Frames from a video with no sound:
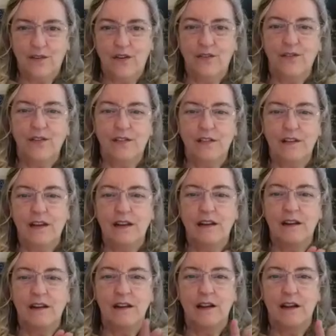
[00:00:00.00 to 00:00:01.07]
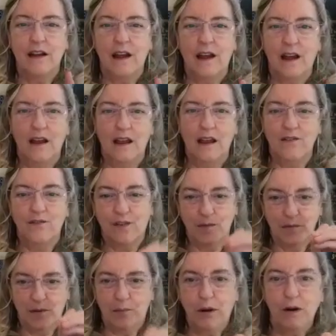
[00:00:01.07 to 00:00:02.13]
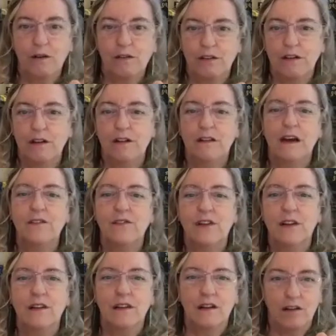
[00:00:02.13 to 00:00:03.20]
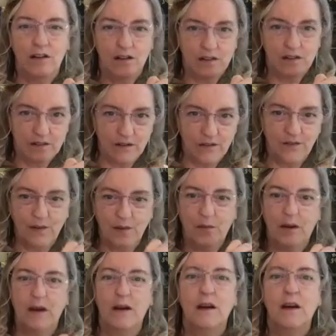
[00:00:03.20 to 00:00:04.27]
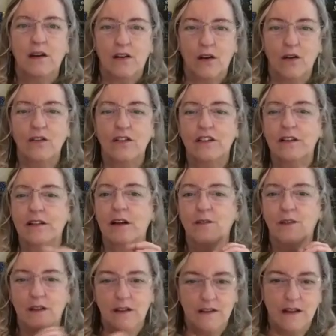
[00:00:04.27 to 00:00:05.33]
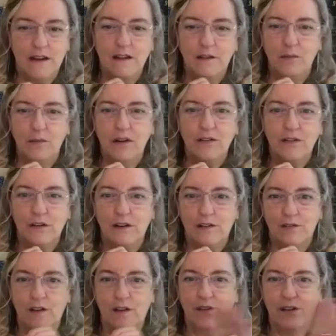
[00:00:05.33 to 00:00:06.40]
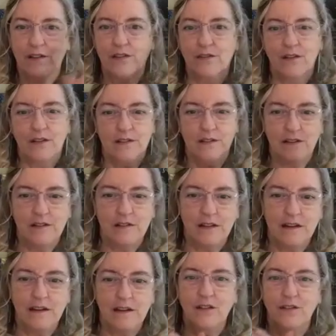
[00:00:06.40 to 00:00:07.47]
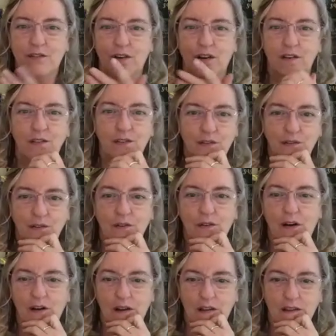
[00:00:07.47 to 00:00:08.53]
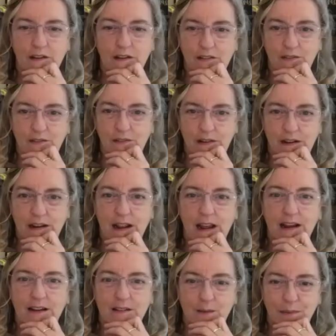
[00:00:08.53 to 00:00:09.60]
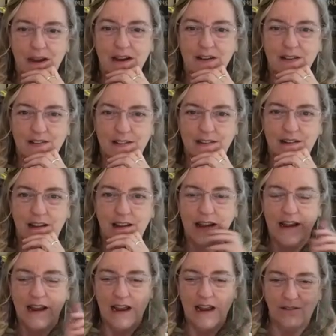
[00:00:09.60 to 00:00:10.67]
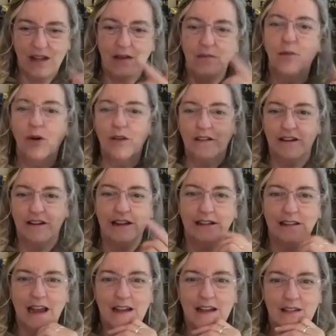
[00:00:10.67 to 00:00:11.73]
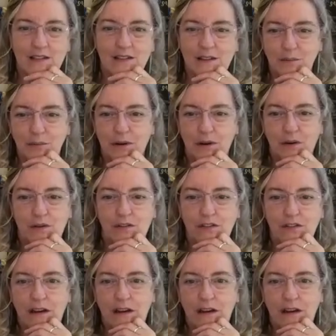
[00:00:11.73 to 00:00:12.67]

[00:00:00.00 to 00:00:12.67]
You've seen it from a personal level and also from a coaching level and then administrative level. So it seems like you've gone through all the different aspects and have that multi-lensed approach.